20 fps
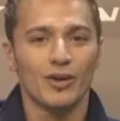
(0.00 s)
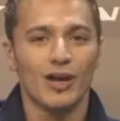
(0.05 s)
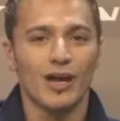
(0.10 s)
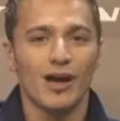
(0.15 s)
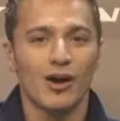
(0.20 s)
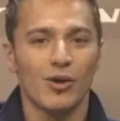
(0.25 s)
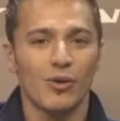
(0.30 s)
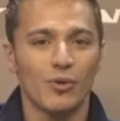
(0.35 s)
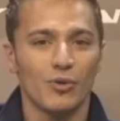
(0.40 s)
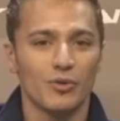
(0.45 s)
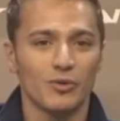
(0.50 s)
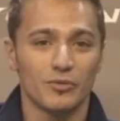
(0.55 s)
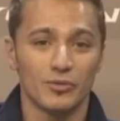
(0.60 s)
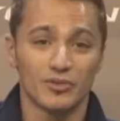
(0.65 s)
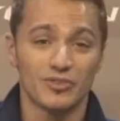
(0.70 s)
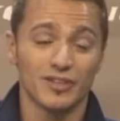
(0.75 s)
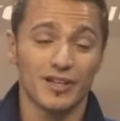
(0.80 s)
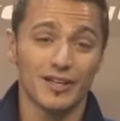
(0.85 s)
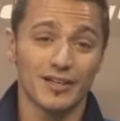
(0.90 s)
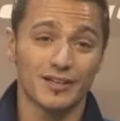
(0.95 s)
now it
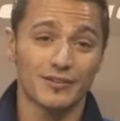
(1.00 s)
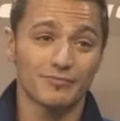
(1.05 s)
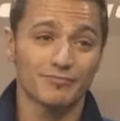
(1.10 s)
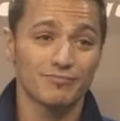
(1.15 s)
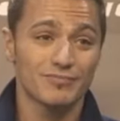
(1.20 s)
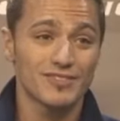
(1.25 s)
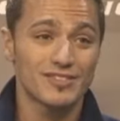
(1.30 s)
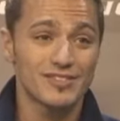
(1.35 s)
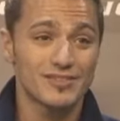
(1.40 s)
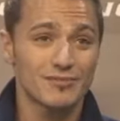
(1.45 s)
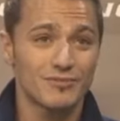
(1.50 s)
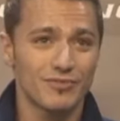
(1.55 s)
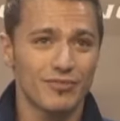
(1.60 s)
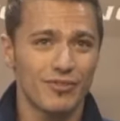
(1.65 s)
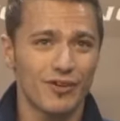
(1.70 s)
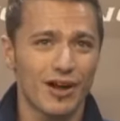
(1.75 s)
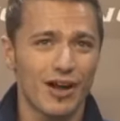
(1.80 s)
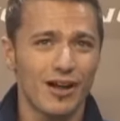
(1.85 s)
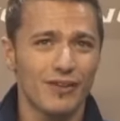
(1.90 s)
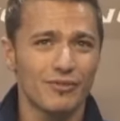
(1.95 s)
was like
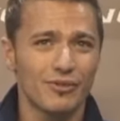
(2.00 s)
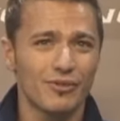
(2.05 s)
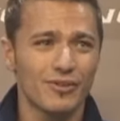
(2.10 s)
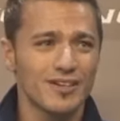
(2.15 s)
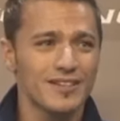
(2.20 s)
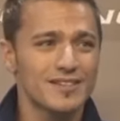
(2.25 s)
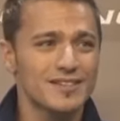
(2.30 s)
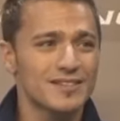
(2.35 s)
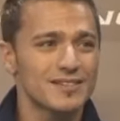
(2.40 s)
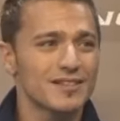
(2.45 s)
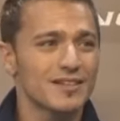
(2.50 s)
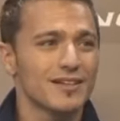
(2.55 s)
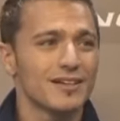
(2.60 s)
five of us.